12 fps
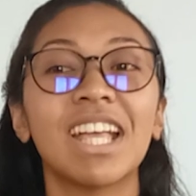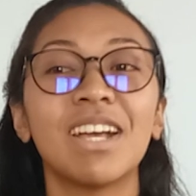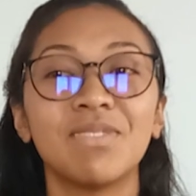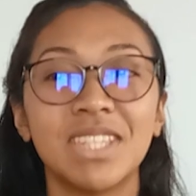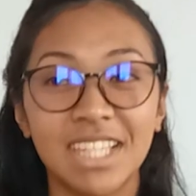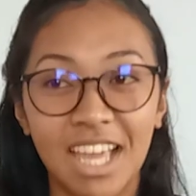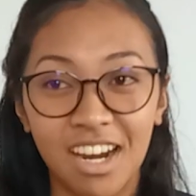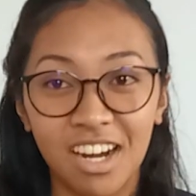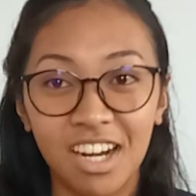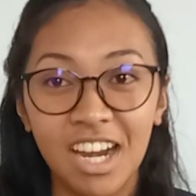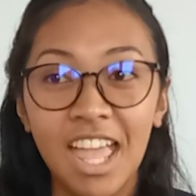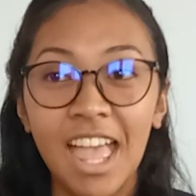Kamtsar.
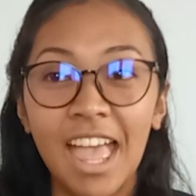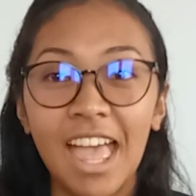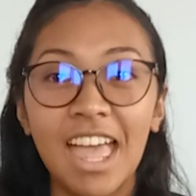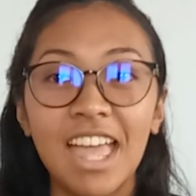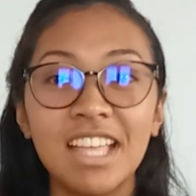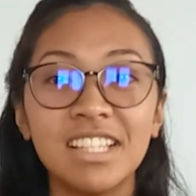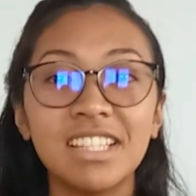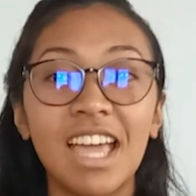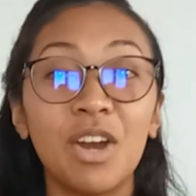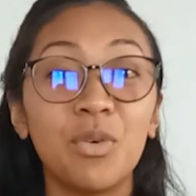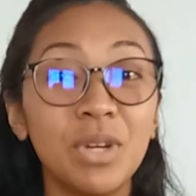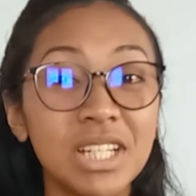And
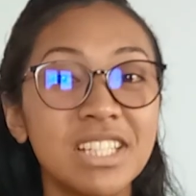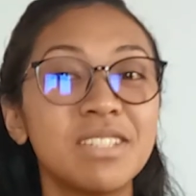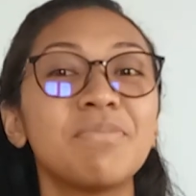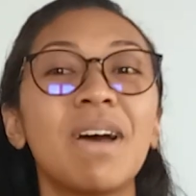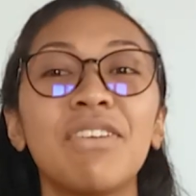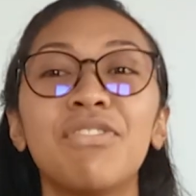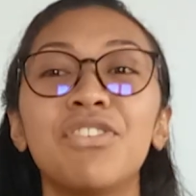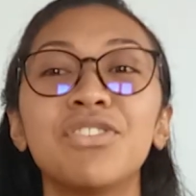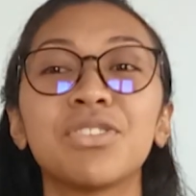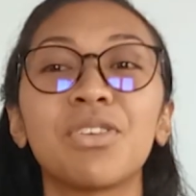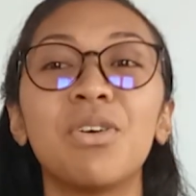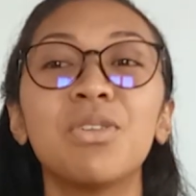I reached my
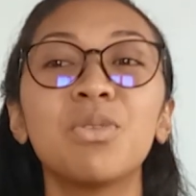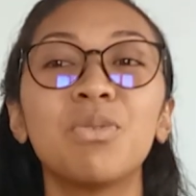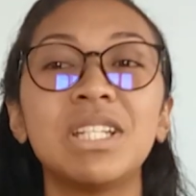first goal,